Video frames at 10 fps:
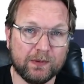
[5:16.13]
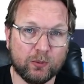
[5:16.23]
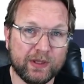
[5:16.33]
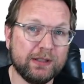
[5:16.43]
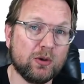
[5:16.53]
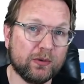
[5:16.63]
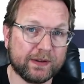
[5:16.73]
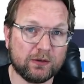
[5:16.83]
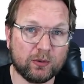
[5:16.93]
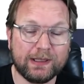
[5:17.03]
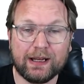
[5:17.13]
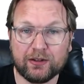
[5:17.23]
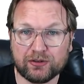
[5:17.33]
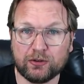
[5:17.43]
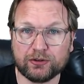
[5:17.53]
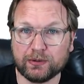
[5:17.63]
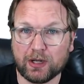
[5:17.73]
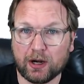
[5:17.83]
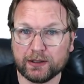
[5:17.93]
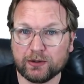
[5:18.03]
Within Content Gorilla is also an
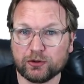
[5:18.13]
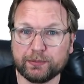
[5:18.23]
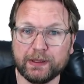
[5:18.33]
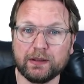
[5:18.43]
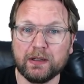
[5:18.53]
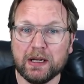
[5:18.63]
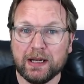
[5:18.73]
article spinner,